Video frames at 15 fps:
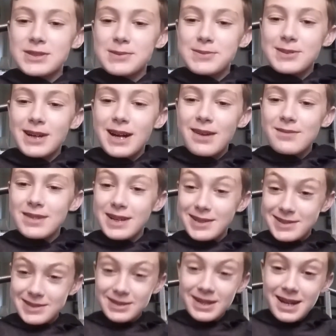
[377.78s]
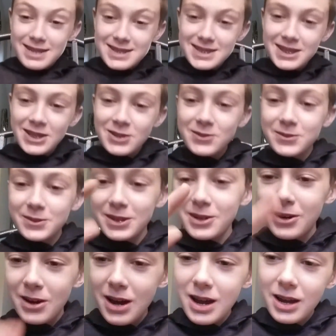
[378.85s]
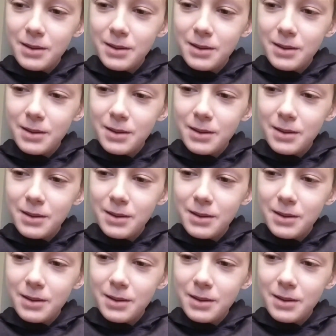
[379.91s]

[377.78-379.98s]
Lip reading: subscribe, and I'll see you guys in the next video.